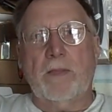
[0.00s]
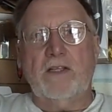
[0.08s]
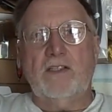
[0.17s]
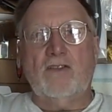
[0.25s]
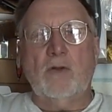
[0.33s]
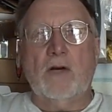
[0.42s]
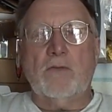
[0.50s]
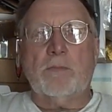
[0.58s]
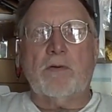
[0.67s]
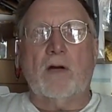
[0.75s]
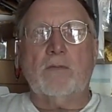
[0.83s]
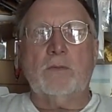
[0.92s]
They do have a
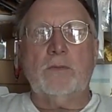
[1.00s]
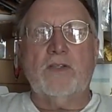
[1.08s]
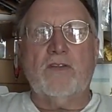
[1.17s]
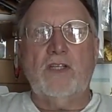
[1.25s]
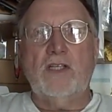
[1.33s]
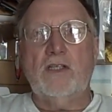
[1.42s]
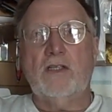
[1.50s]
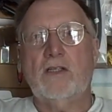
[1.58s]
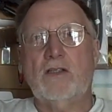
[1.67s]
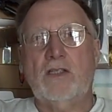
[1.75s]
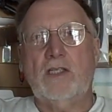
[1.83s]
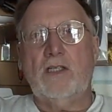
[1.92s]
problem with the
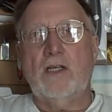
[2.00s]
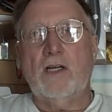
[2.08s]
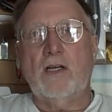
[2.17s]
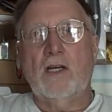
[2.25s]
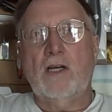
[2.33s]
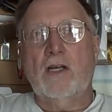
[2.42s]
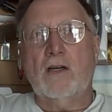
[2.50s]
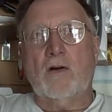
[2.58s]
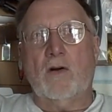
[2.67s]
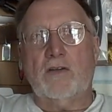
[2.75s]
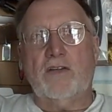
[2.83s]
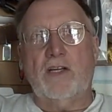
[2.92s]

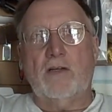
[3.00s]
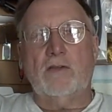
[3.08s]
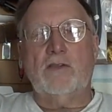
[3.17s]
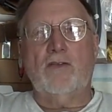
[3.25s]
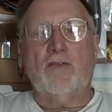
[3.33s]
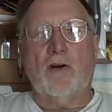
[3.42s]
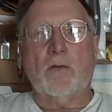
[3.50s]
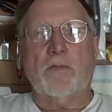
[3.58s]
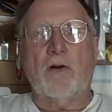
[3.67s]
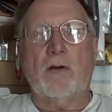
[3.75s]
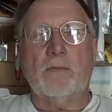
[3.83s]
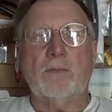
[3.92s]
cartel and the drug
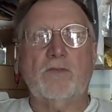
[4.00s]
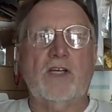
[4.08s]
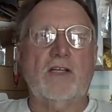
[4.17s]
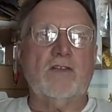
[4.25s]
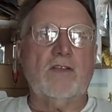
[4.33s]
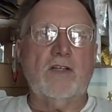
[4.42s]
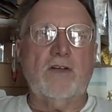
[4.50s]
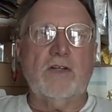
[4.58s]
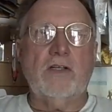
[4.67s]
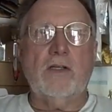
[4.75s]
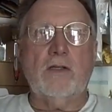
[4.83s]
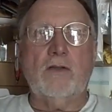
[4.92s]
problems out there
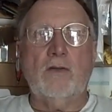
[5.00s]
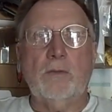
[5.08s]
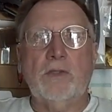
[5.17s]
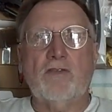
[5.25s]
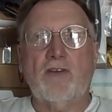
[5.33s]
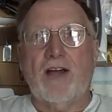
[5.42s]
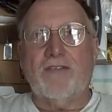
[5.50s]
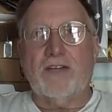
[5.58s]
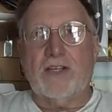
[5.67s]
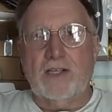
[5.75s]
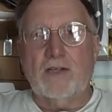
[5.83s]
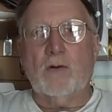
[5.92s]
and human
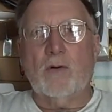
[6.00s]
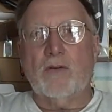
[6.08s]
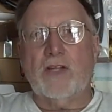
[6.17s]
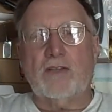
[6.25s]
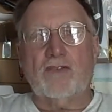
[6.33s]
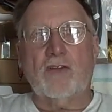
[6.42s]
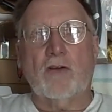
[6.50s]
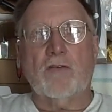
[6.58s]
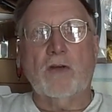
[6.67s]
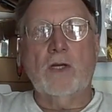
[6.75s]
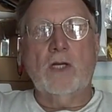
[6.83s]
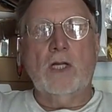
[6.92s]
trafficking and all that stuff.
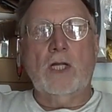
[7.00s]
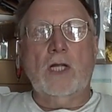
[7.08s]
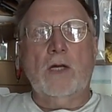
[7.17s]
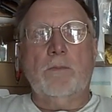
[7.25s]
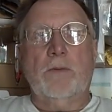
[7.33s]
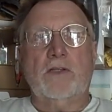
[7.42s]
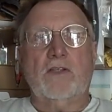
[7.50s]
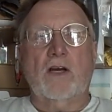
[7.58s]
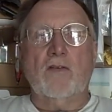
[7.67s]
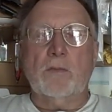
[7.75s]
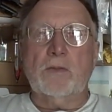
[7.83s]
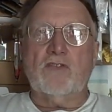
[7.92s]
But the
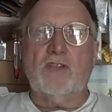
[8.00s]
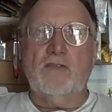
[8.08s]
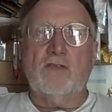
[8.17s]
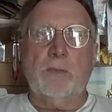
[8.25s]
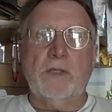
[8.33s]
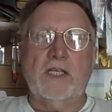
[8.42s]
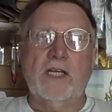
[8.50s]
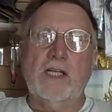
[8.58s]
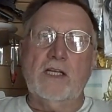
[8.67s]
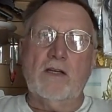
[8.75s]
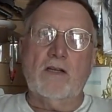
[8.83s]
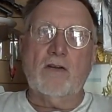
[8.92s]
government seems to be
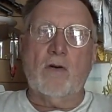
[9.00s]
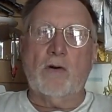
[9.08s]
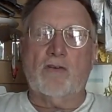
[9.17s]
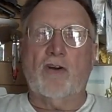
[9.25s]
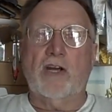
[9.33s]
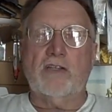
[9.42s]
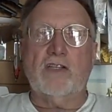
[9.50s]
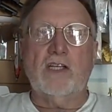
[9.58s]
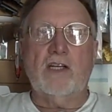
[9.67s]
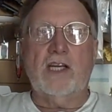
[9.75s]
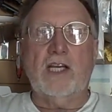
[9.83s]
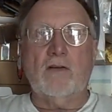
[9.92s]
getting or trying to
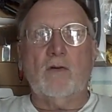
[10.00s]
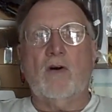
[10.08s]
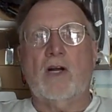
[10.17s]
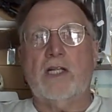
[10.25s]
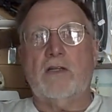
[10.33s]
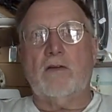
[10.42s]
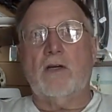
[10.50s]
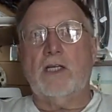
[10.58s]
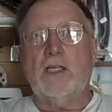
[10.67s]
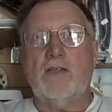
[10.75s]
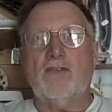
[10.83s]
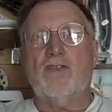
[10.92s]
get a handle on it. I
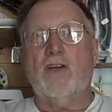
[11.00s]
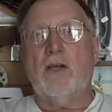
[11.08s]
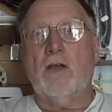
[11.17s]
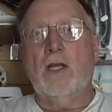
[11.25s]
guess,